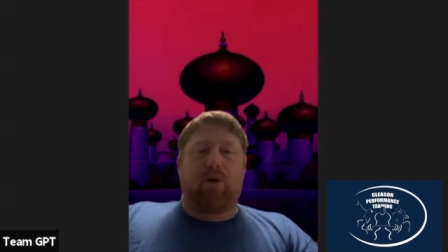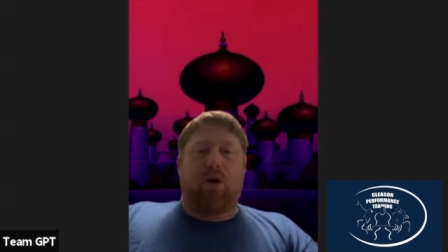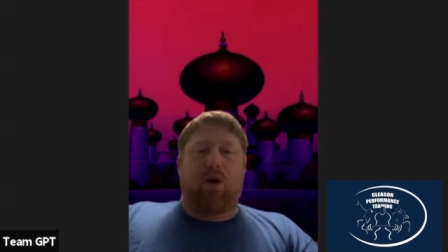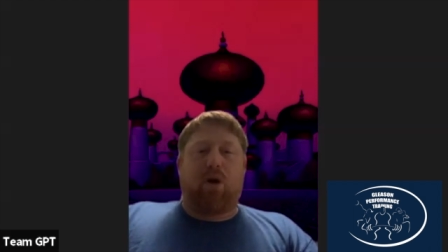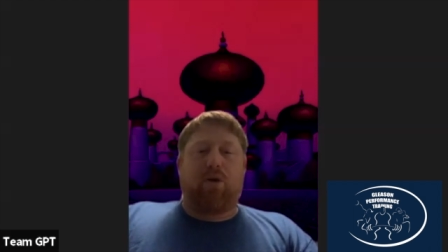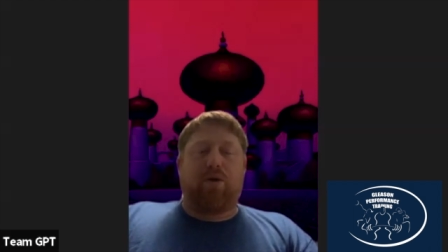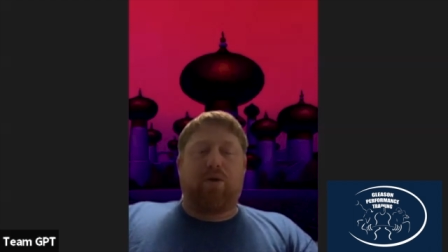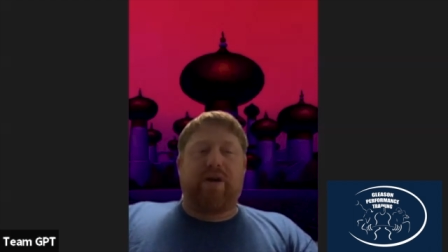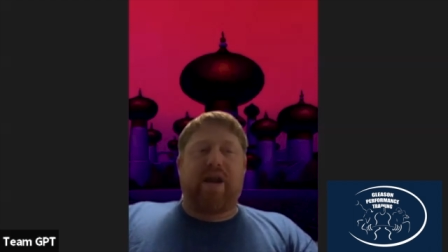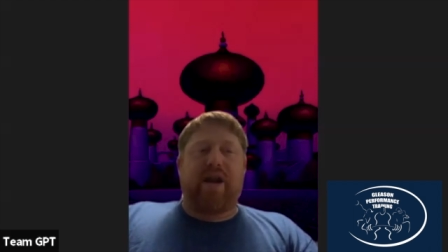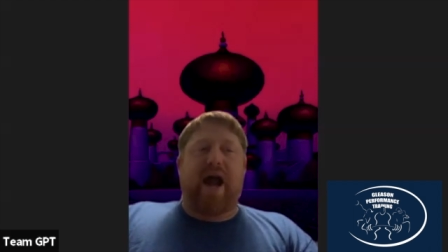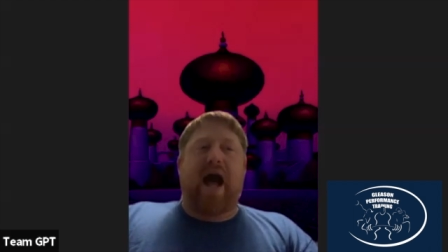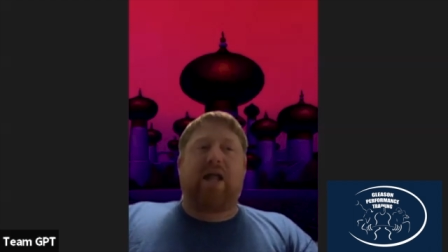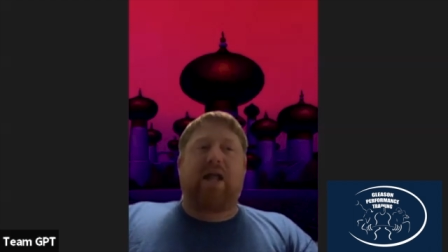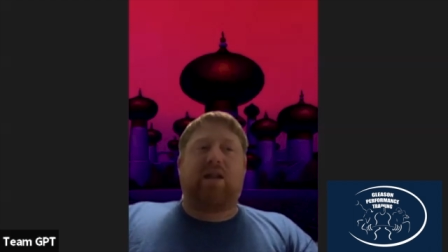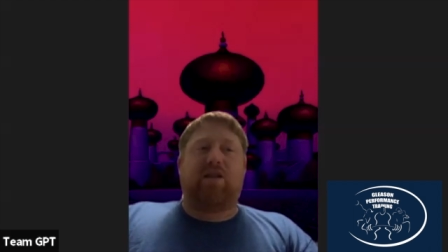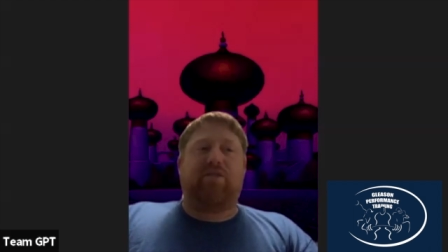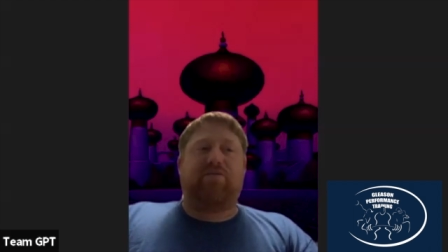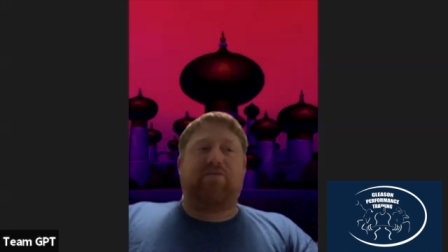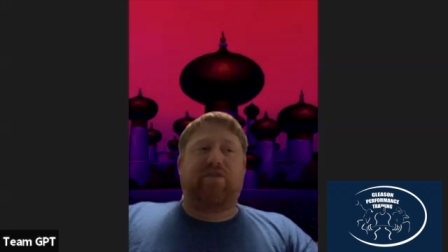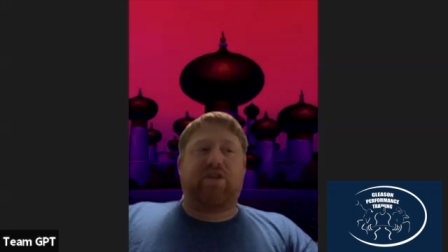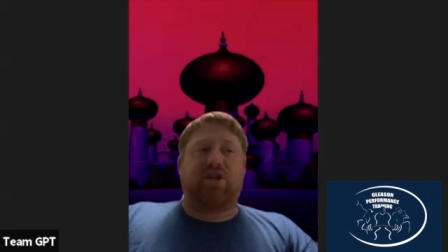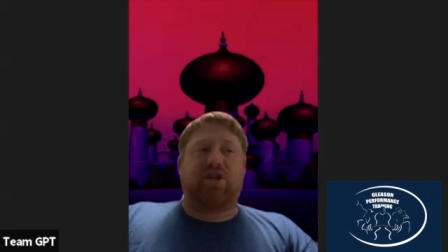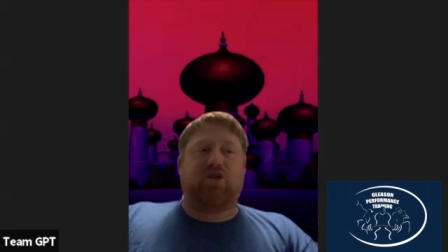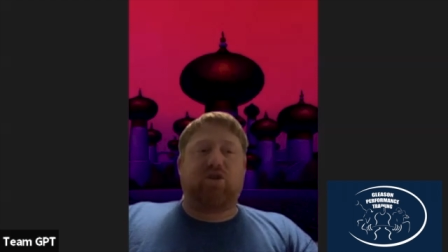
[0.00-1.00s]
are not
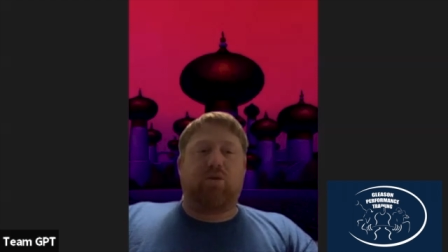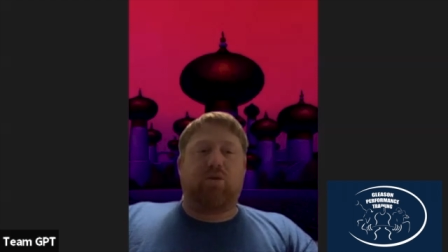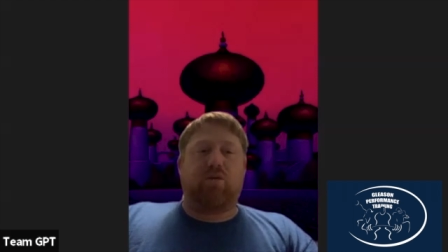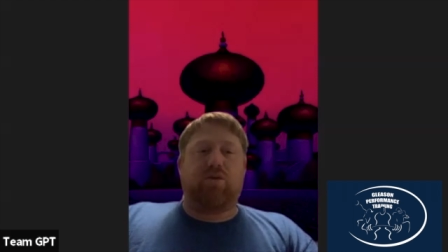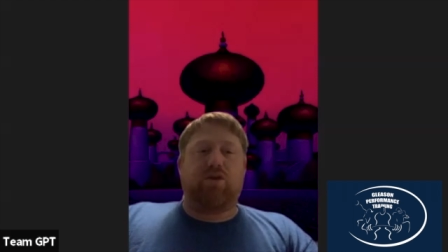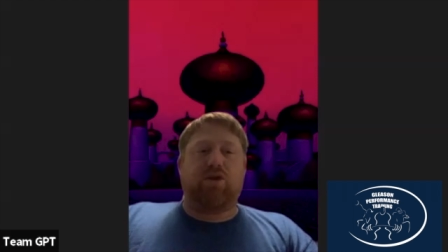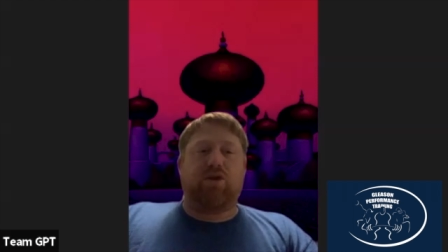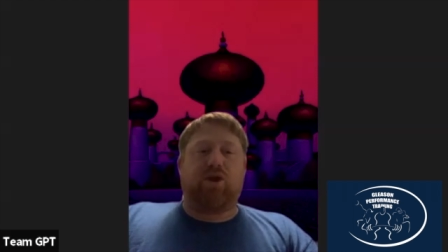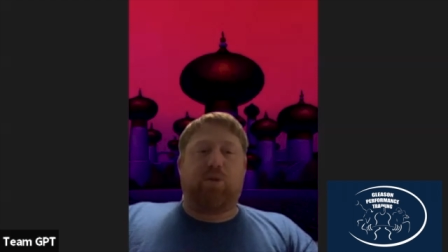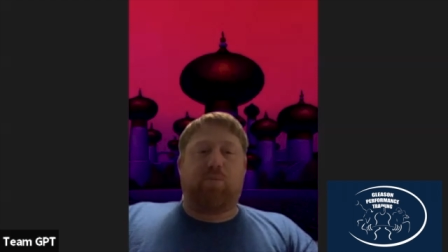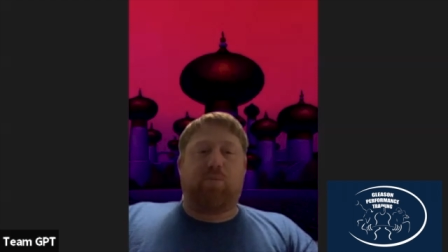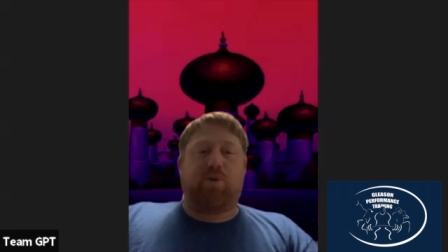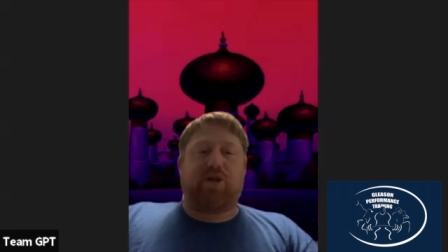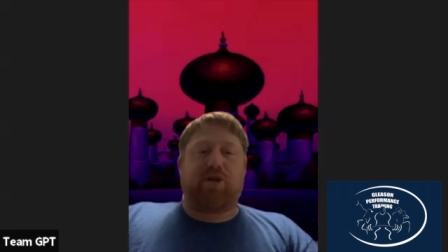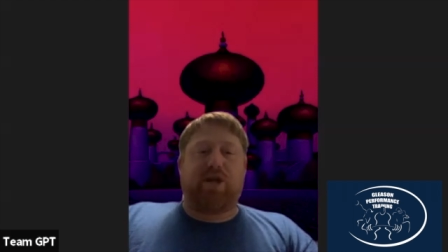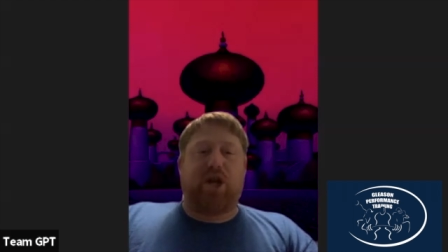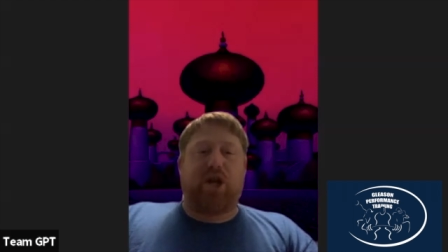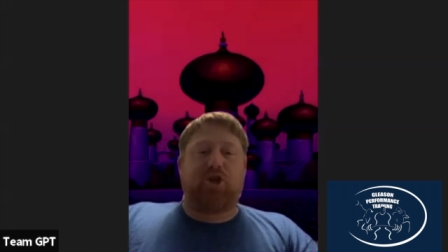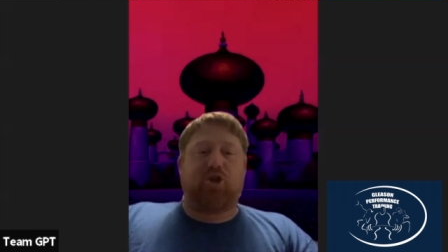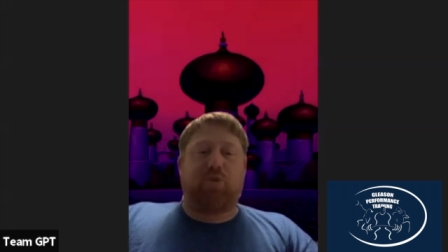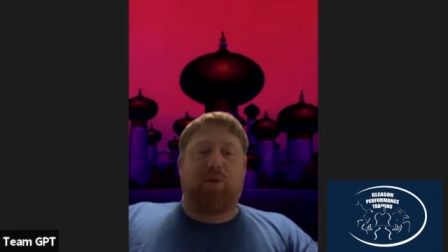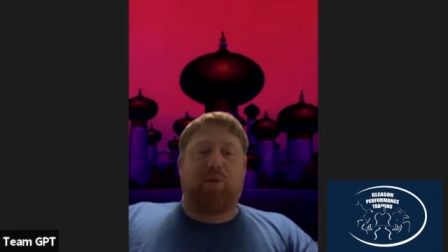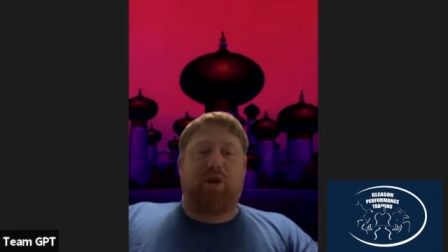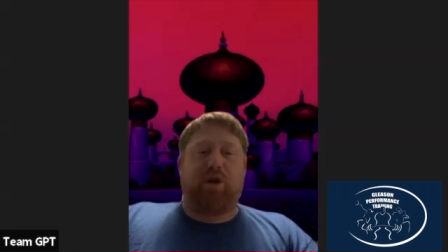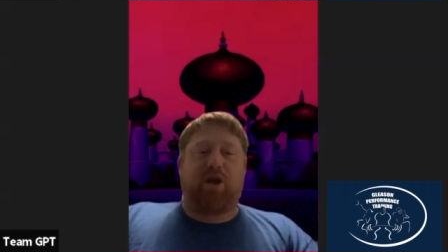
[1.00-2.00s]
lifting to their
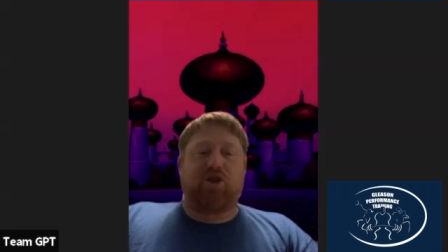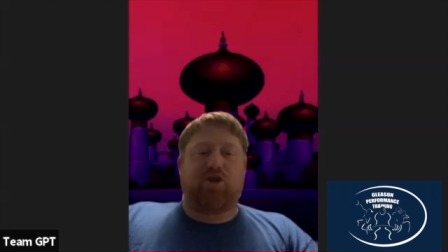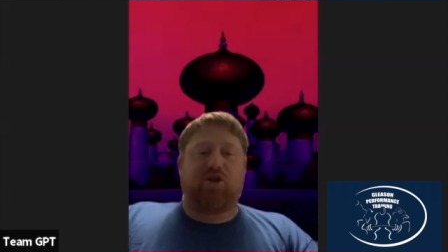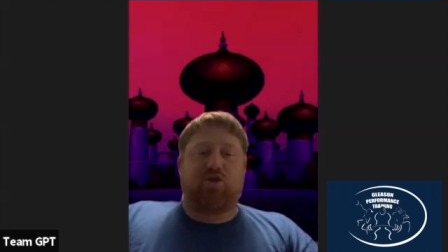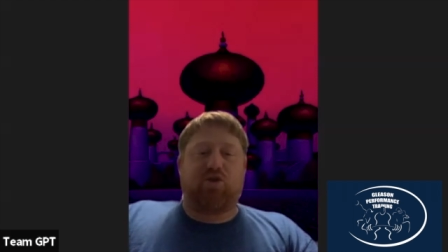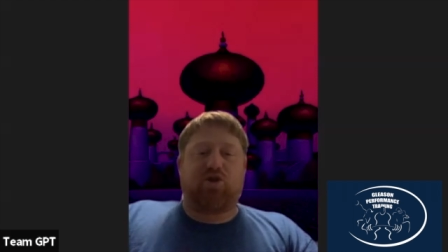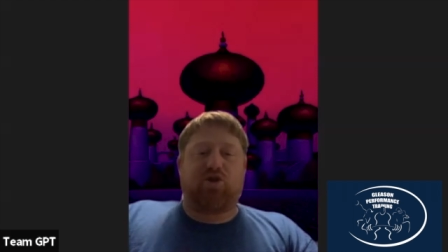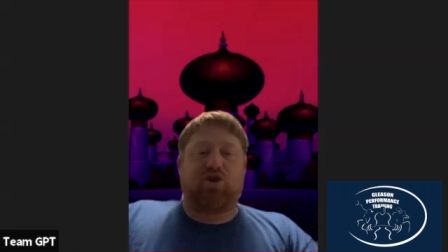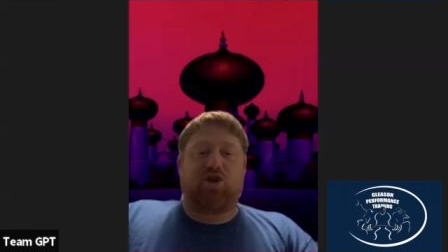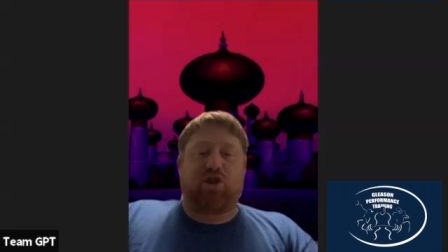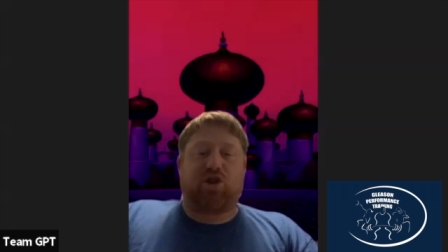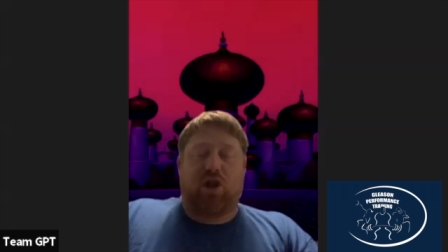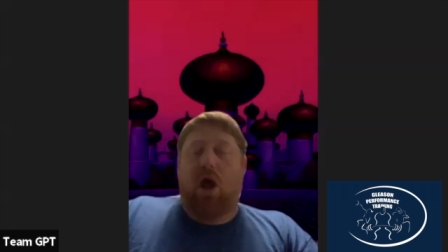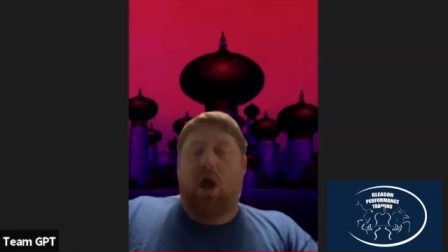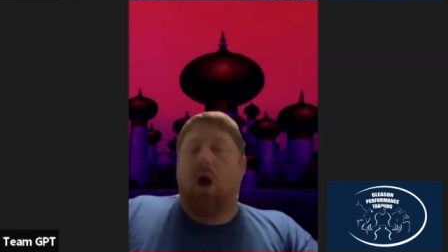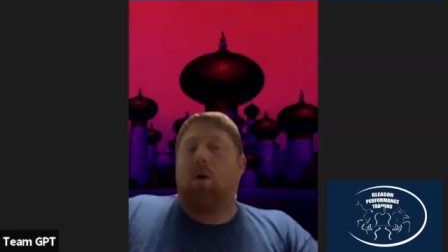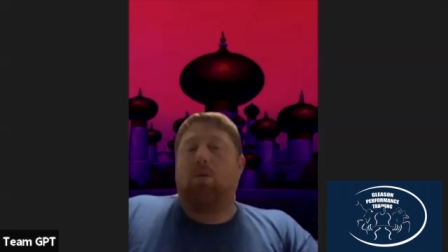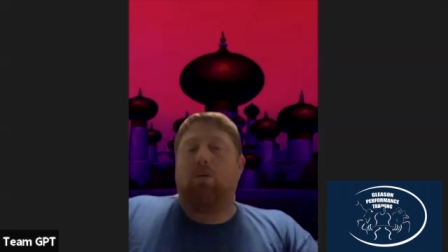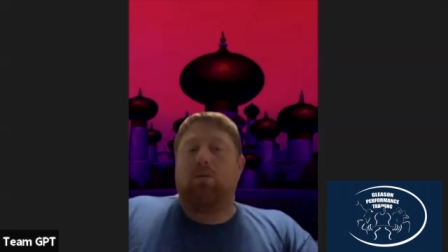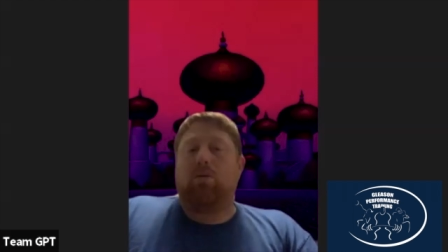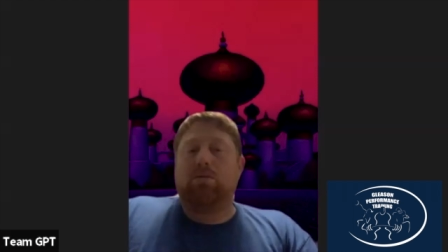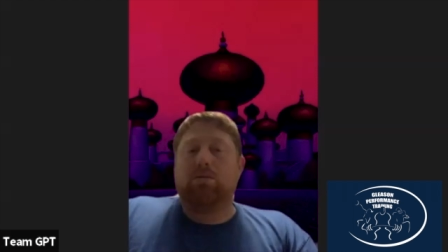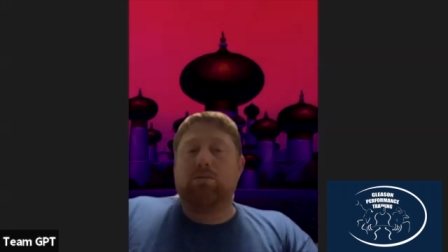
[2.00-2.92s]
potential because they're slow?